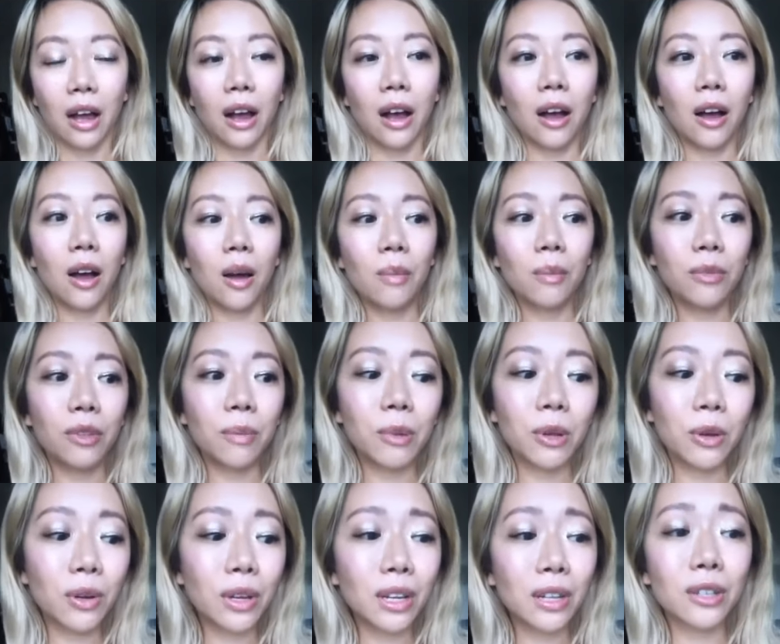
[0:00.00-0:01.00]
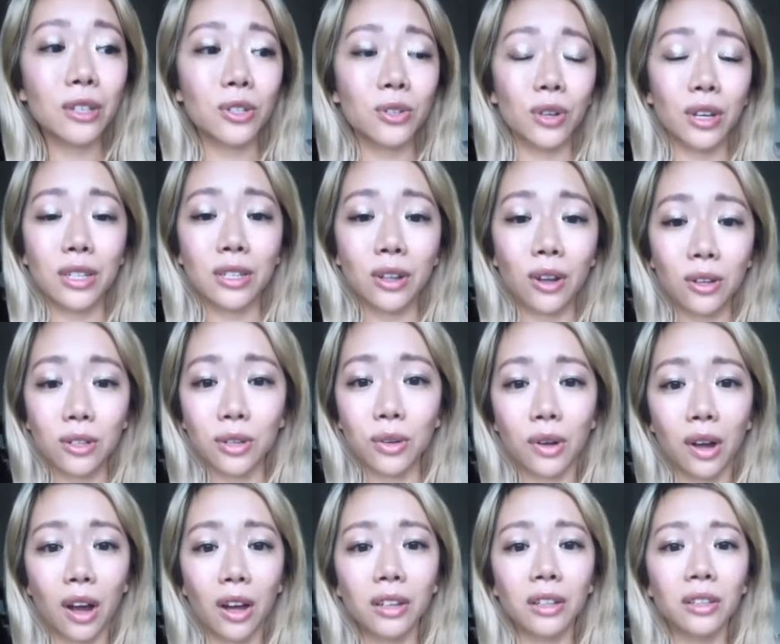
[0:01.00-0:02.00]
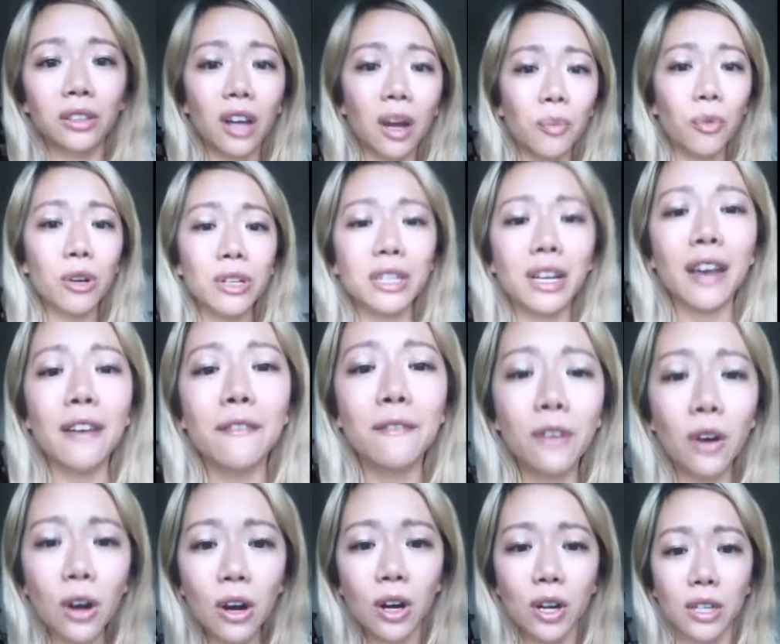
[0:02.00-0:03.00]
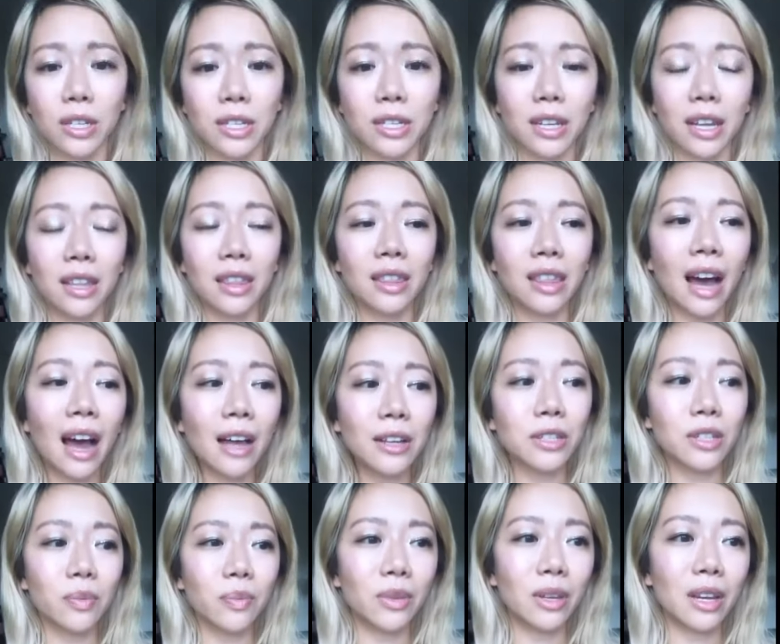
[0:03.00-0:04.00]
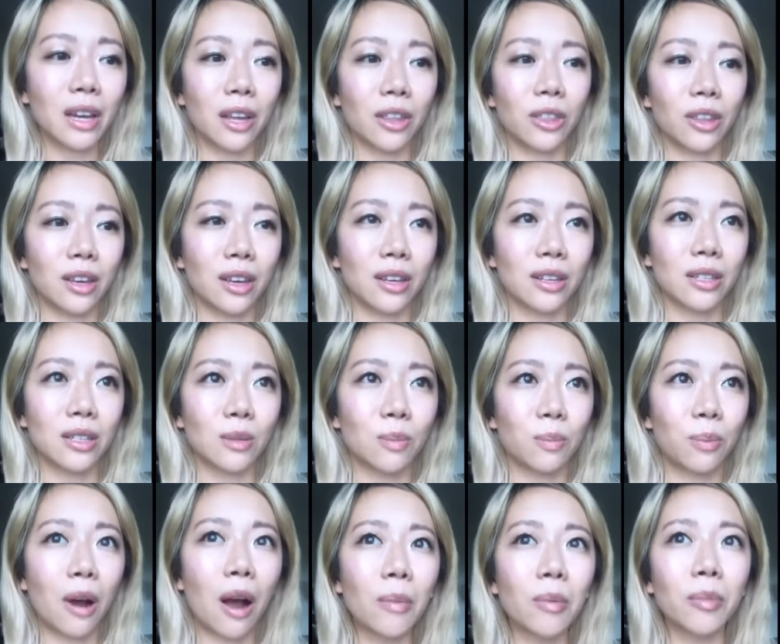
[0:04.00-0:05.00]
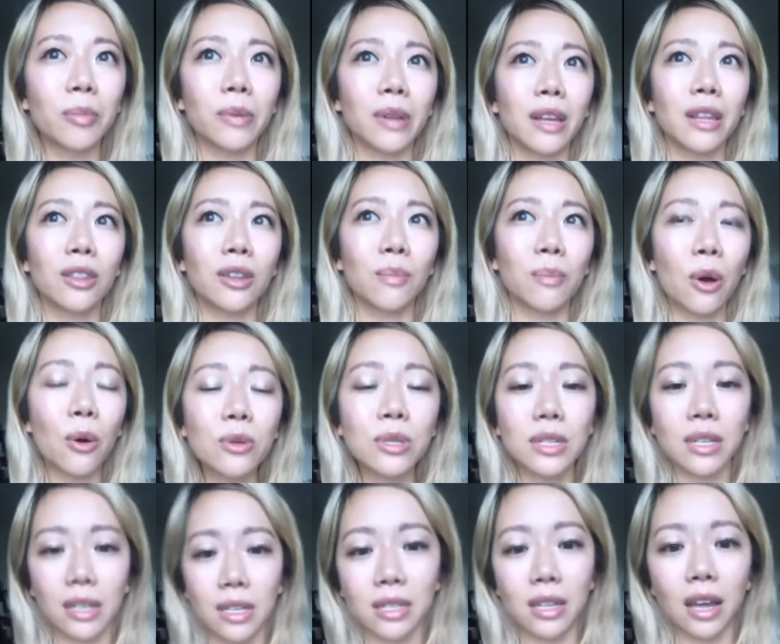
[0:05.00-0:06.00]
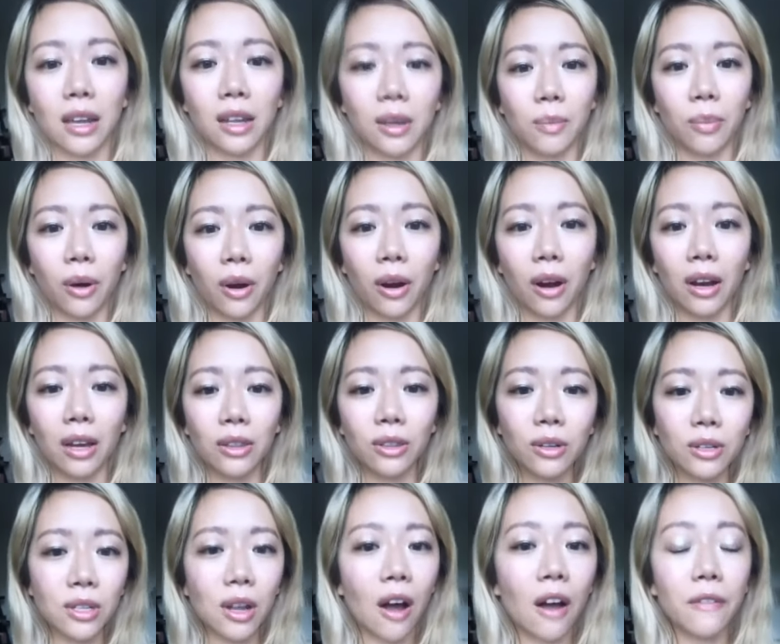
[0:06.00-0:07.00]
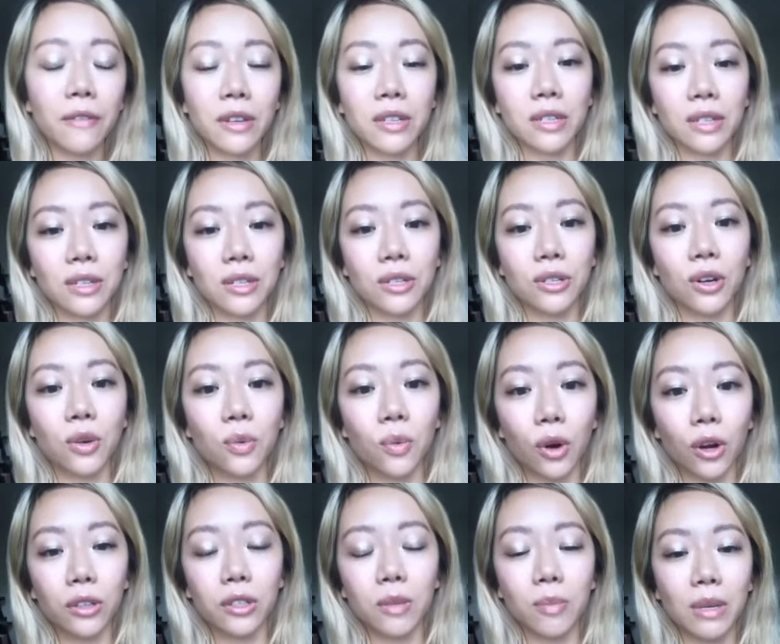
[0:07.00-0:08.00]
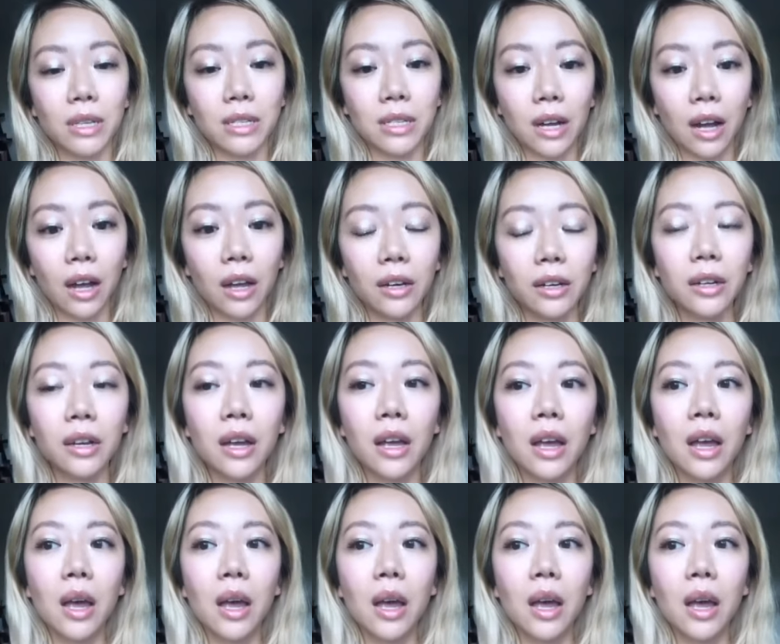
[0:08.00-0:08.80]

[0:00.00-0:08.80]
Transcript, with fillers: Um, the beauty industry has also gotten a lot more diverse. And that to me, I think, is probably the most exciting part. And there's obviously still work to be done.